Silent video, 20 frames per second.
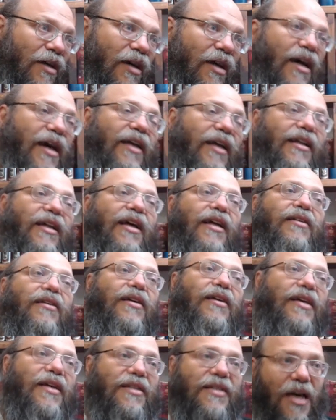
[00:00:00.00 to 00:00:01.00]
and that
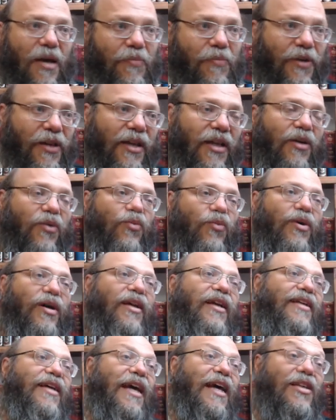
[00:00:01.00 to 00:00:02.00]
is happening when
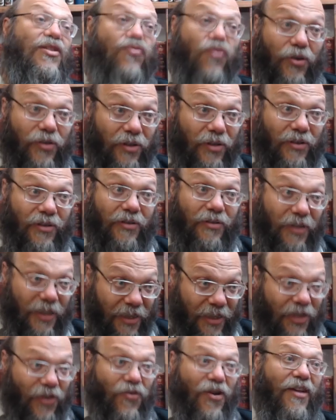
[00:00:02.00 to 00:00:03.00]
it gets rotten in
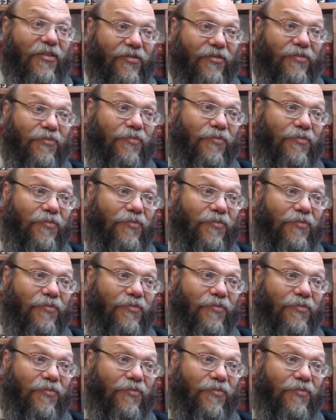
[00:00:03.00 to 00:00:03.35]
the grave.